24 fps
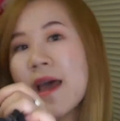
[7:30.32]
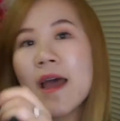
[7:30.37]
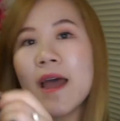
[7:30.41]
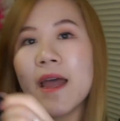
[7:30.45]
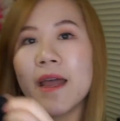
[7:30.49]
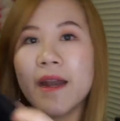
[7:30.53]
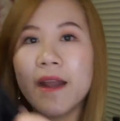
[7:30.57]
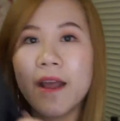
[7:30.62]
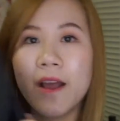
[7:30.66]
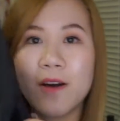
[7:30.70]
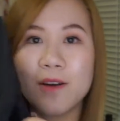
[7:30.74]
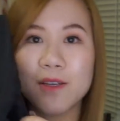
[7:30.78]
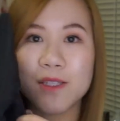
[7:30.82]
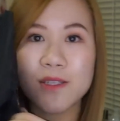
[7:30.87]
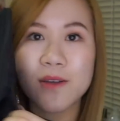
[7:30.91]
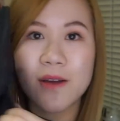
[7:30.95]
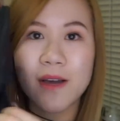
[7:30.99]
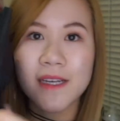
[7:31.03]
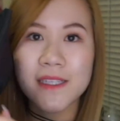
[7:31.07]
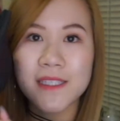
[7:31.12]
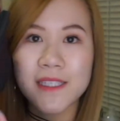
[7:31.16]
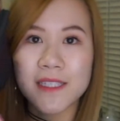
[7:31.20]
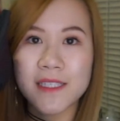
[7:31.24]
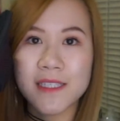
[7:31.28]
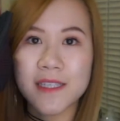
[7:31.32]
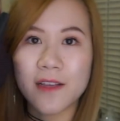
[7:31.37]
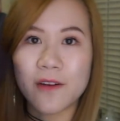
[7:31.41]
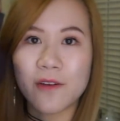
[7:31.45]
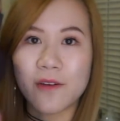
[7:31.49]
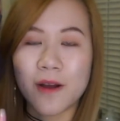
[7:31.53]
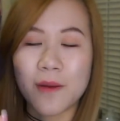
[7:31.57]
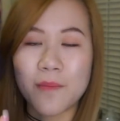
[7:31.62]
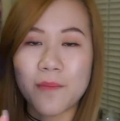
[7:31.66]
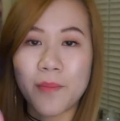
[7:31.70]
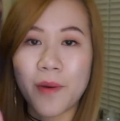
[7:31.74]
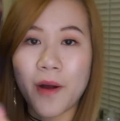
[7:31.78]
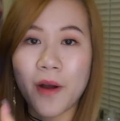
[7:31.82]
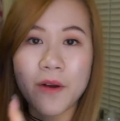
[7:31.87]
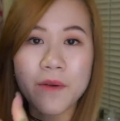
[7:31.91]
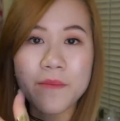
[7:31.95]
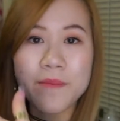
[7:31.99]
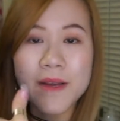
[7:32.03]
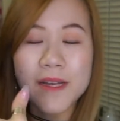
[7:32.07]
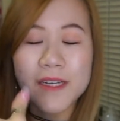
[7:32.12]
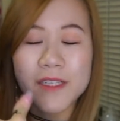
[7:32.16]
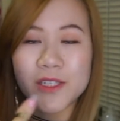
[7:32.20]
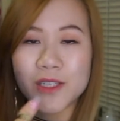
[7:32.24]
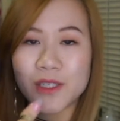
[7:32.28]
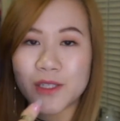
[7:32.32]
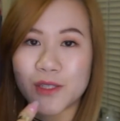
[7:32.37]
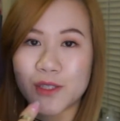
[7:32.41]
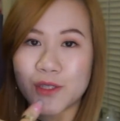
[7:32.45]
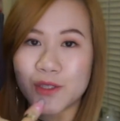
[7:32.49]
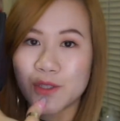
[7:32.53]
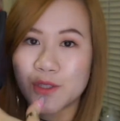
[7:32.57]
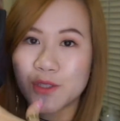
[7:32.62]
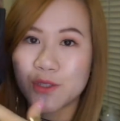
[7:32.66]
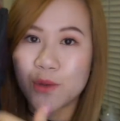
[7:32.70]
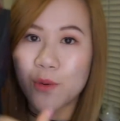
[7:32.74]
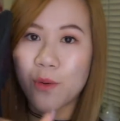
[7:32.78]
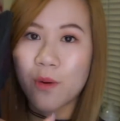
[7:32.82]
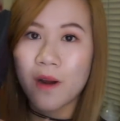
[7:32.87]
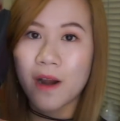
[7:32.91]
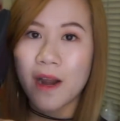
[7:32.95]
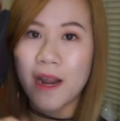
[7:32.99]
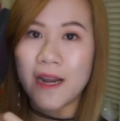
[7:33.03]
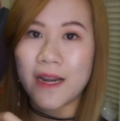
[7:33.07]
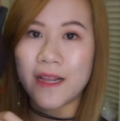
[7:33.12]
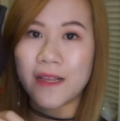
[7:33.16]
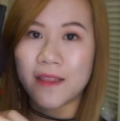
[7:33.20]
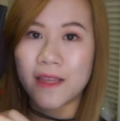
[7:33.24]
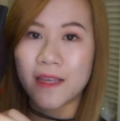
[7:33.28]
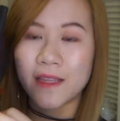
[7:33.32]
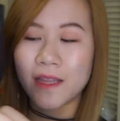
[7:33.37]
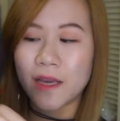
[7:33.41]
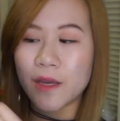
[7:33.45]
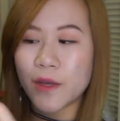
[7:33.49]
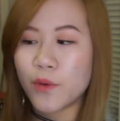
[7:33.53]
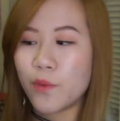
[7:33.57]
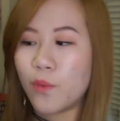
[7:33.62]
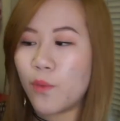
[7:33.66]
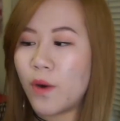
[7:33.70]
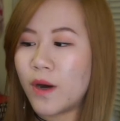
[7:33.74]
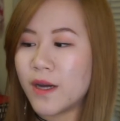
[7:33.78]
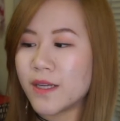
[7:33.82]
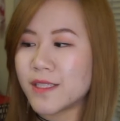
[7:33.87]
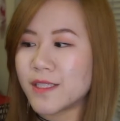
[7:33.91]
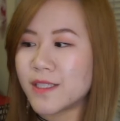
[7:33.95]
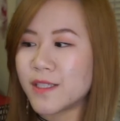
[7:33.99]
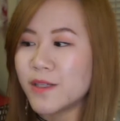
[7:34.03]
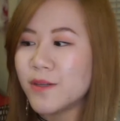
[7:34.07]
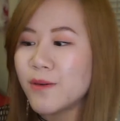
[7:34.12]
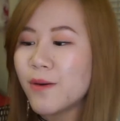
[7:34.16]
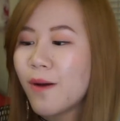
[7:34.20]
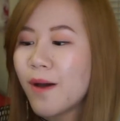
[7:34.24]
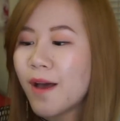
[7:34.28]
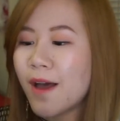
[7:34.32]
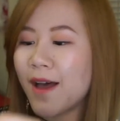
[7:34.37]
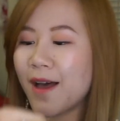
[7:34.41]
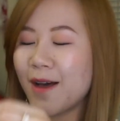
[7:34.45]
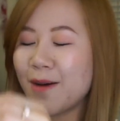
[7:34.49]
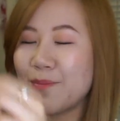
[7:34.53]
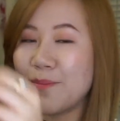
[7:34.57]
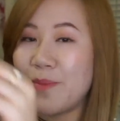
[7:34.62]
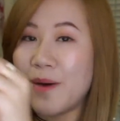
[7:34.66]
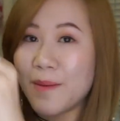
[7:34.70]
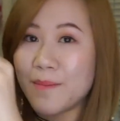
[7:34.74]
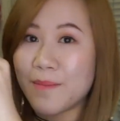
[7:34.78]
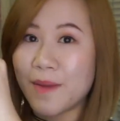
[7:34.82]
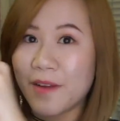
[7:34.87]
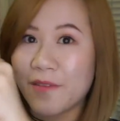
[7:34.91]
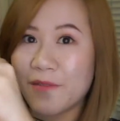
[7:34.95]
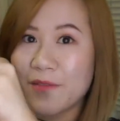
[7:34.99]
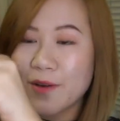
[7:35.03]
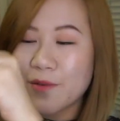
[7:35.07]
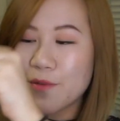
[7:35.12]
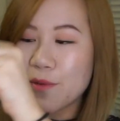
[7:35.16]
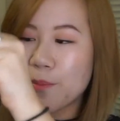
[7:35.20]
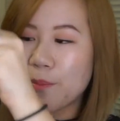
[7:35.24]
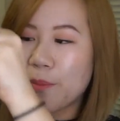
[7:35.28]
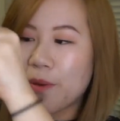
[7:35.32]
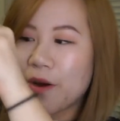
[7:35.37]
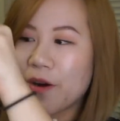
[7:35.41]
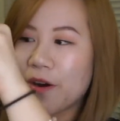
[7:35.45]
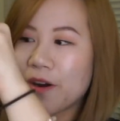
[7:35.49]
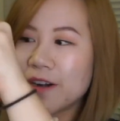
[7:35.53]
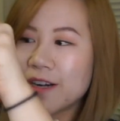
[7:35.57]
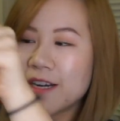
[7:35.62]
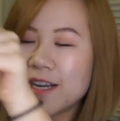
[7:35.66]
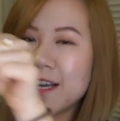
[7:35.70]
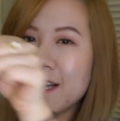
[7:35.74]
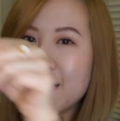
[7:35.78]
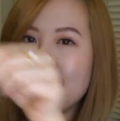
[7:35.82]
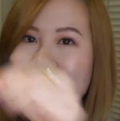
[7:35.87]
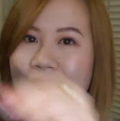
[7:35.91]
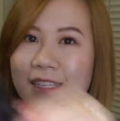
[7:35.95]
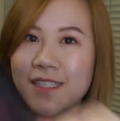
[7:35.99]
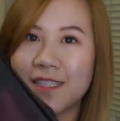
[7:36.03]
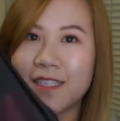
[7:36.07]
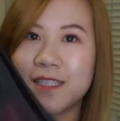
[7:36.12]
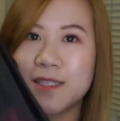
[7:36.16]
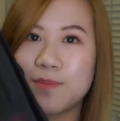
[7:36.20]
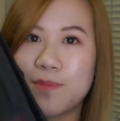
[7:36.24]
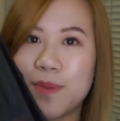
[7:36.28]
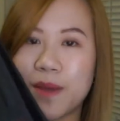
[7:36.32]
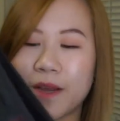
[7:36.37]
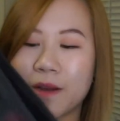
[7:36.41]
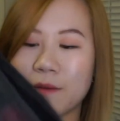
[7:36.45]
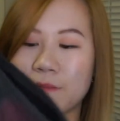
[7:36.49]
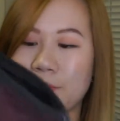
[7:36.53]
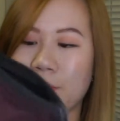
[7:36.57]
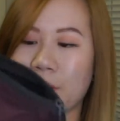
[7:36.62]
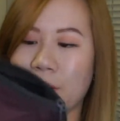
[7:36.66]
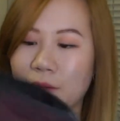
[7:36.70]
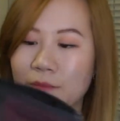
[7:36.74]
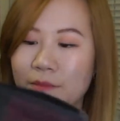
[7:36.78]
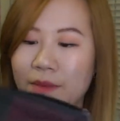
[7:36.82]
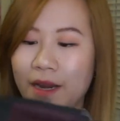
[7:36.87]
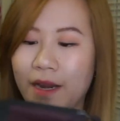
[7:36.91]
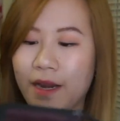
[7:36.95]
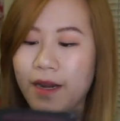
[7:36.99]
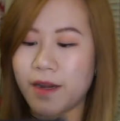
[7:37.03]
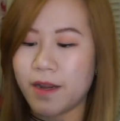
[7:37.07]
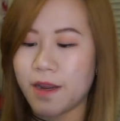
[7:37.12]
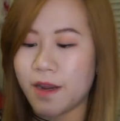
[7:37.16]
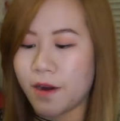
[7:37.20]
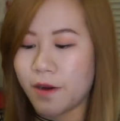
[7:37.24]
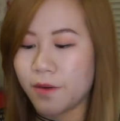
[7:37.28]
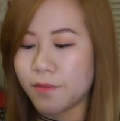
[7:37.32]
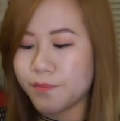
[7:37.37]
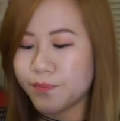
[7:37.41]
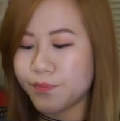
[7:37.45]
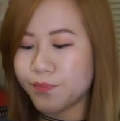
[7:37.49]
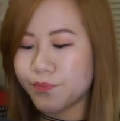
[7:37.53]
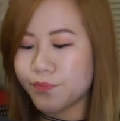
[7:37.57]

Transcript: And it also has this little compartment just to store anything that you want to. But my favorite part is this big compartment in here.